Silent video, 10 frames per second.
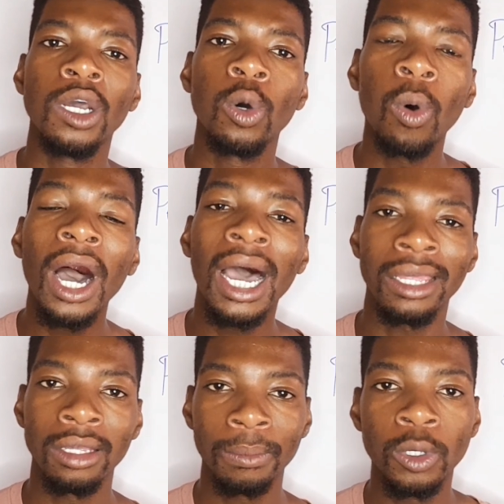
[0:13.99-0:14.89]
Why?
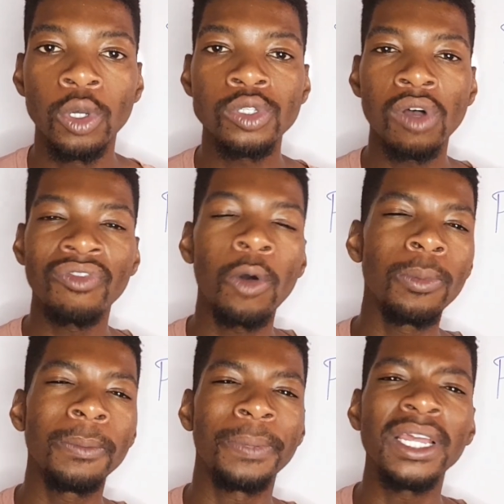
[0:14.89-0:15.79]
Because I will be
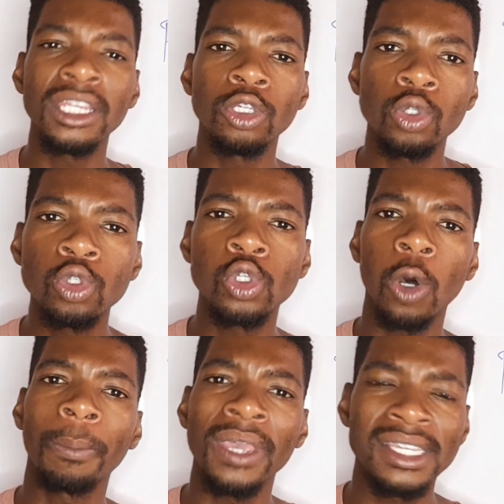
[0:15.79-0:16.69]
bringing you
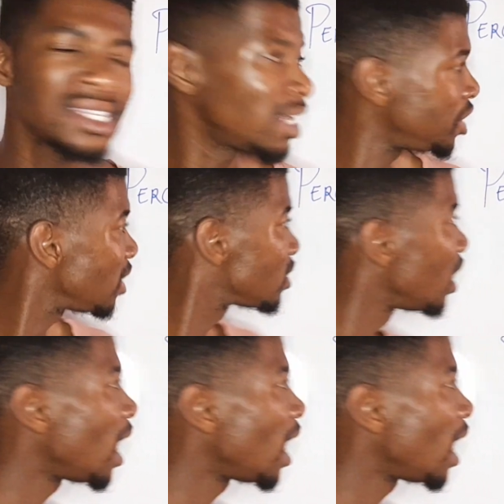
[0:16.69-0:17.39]
topics such as